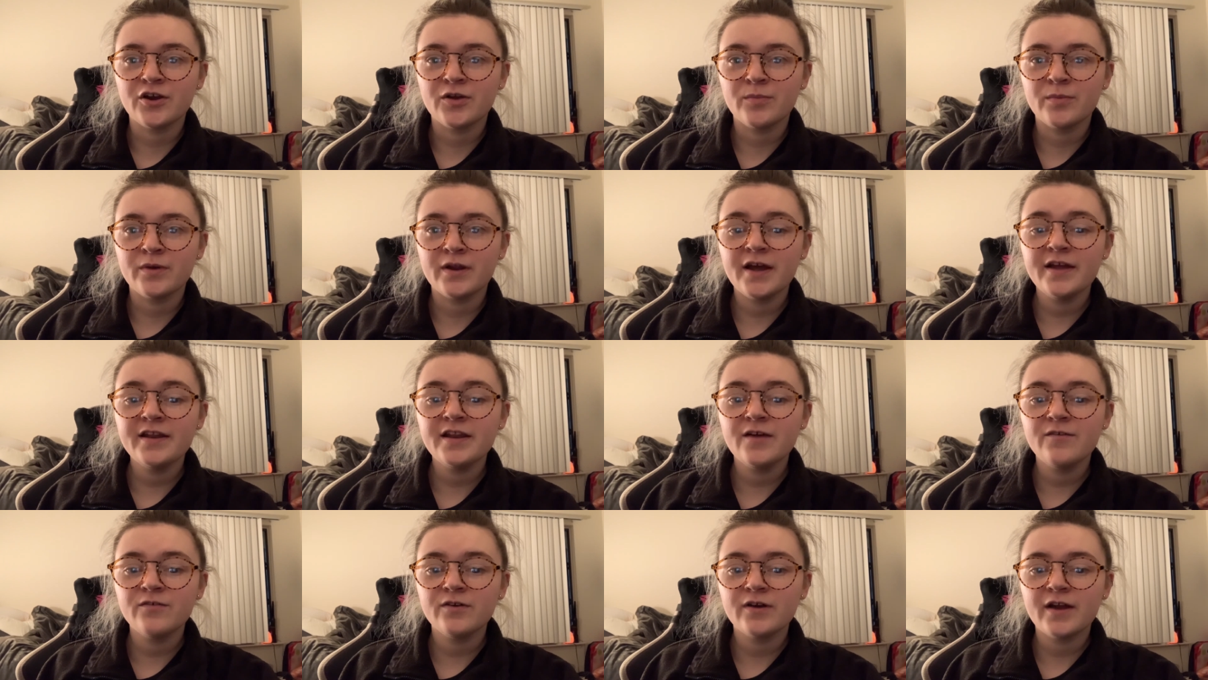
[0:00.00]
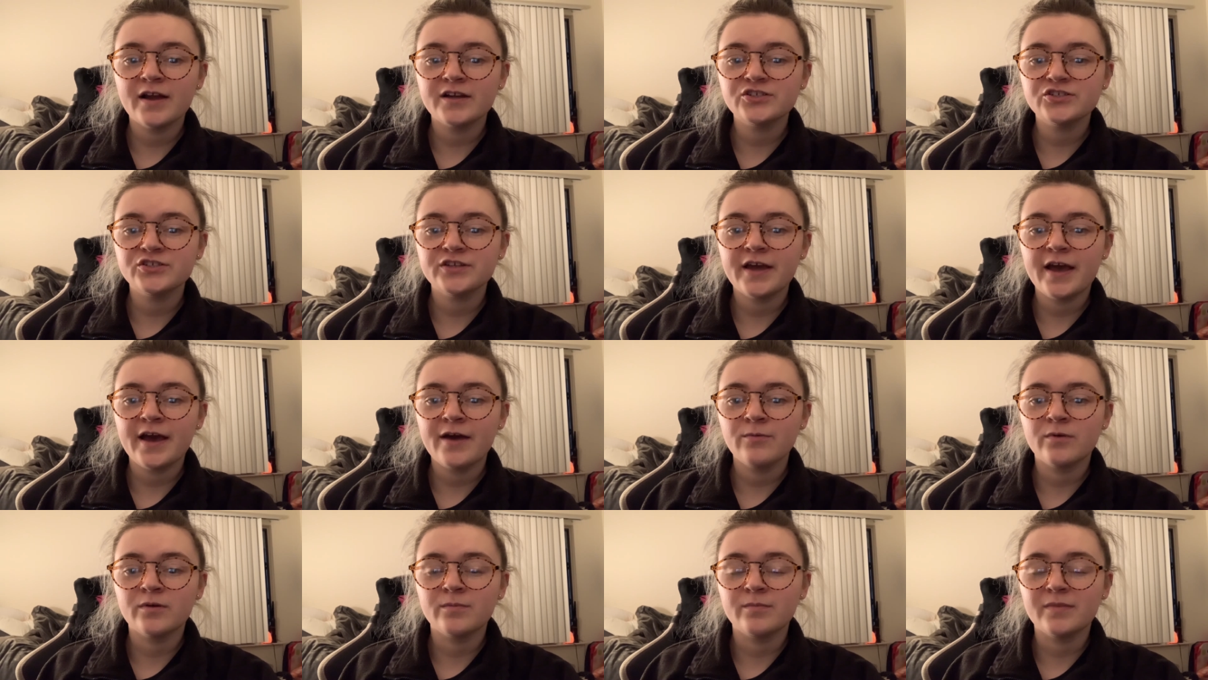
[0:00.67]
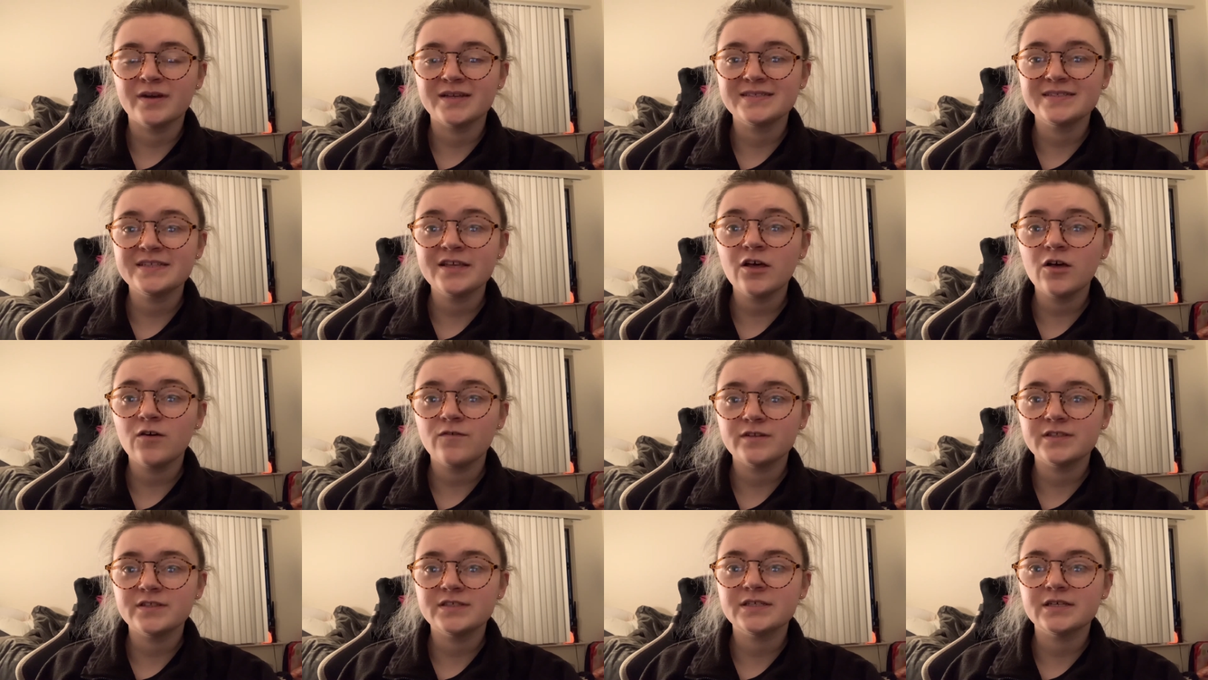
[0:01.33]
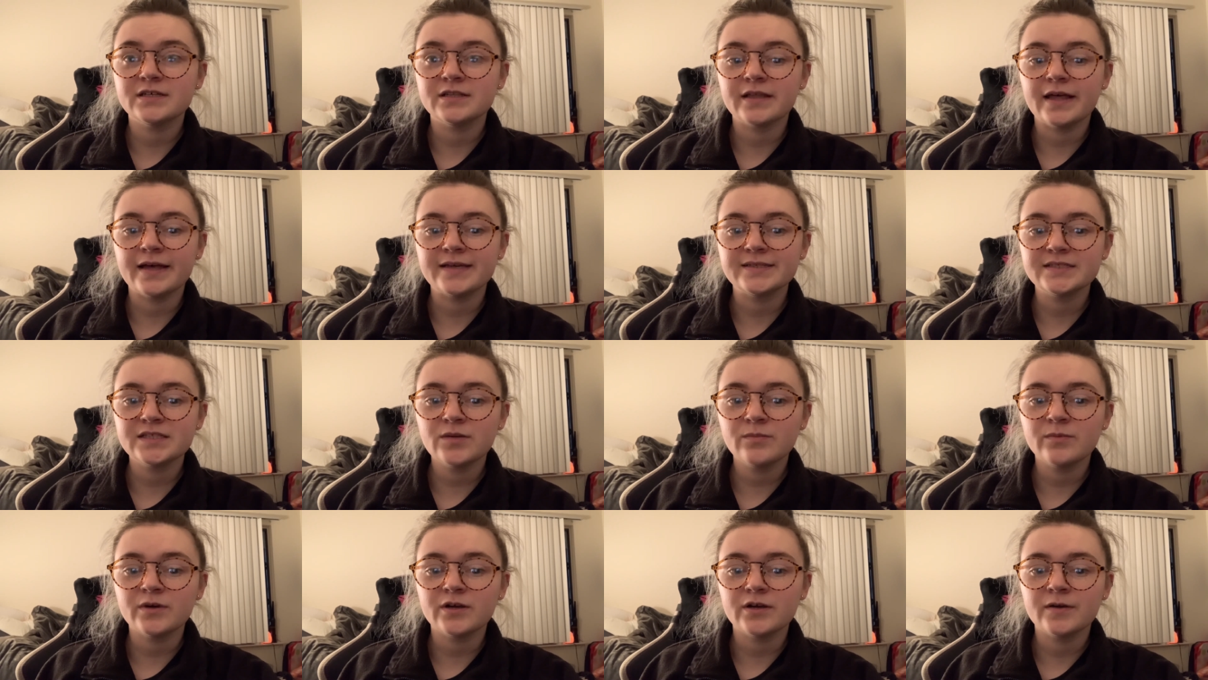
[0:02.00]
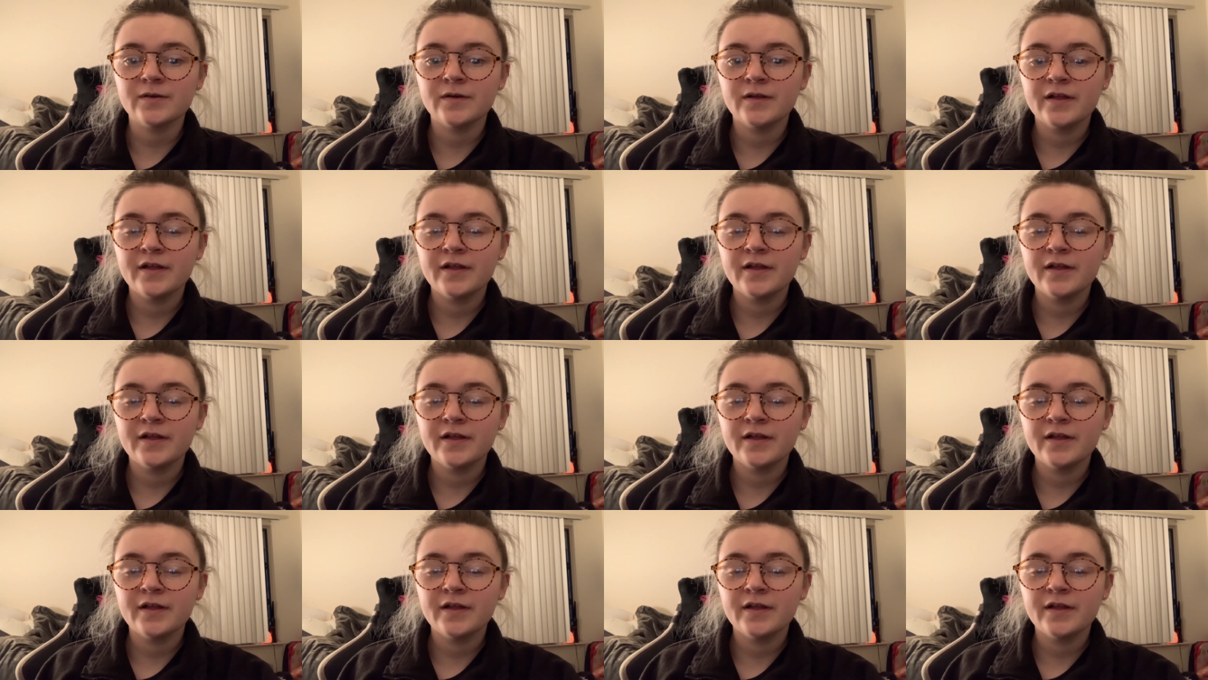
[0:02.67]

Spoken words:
but I never actually had one myself until last summer.